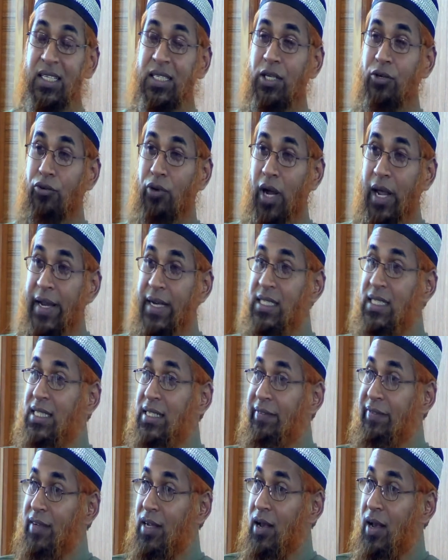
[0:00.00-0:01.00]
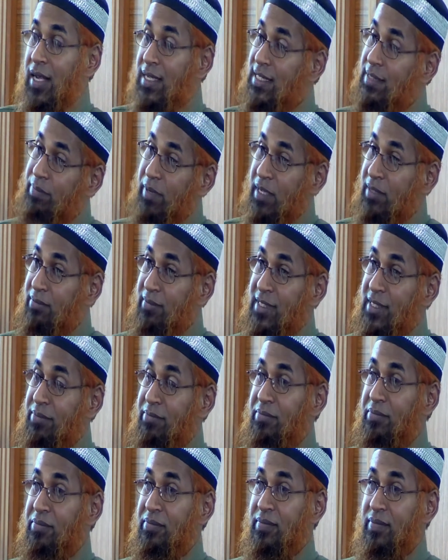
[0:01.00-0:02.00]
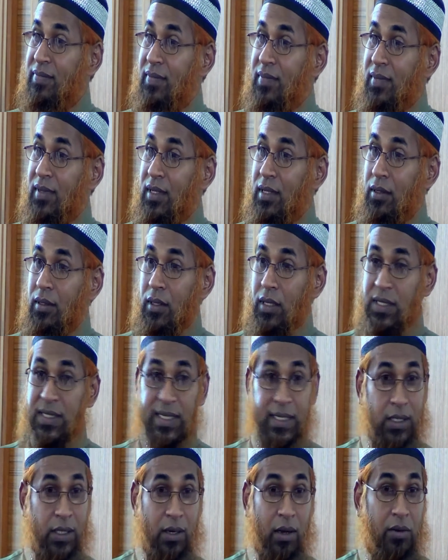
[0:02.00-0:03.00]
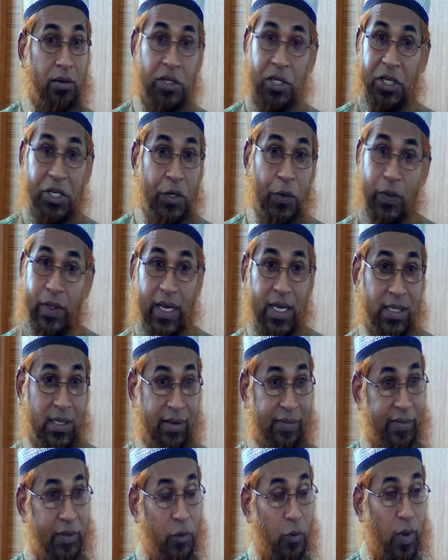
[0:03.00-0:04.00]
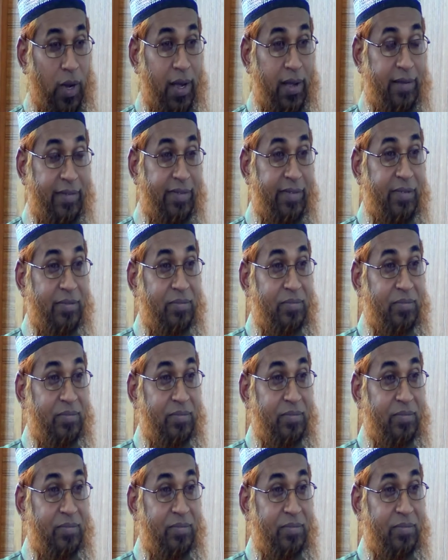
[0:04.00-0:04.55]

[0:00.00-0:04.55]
The rights of the husband, is it not the duties of the wife?